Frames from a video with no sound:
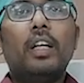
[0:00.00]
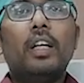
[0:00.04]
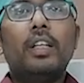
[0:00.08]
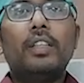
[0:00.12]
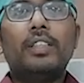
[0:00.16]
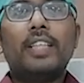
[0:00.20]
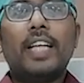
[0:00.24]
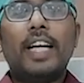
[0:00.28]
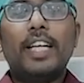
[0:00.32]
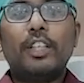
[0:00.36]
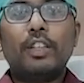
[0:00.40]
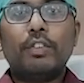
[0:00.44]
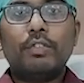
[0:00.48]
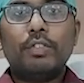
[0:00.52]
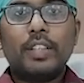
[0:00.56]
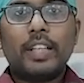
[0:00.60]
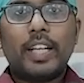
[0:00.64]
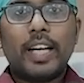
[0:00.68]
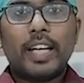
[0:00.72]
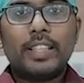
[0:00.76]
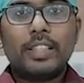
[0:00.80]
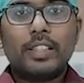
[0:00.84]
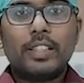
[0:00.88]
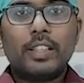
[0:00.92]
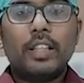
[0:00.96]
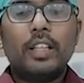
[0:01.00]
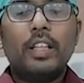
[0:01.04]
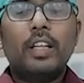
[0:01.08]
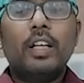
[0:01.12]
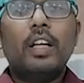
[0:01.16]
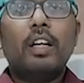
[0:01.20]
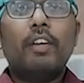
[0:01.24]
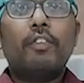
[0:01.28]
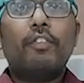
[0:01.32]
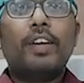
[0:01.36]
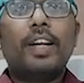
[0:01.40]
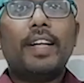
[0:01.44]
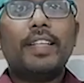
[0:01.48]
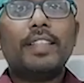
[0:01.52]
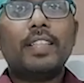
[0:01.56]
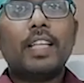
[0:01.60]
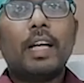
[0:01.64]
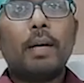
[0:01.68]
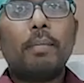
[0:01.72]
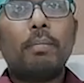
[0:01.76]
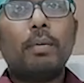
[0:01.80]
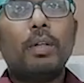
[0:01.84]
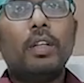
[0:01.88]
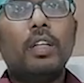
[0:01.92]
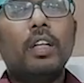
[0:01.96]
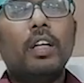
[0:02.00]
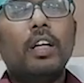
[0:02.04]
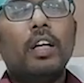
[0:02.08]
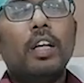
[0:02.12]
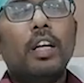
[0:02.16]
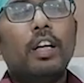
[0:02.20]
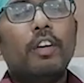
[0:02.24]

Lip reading: site of the cancer. For example,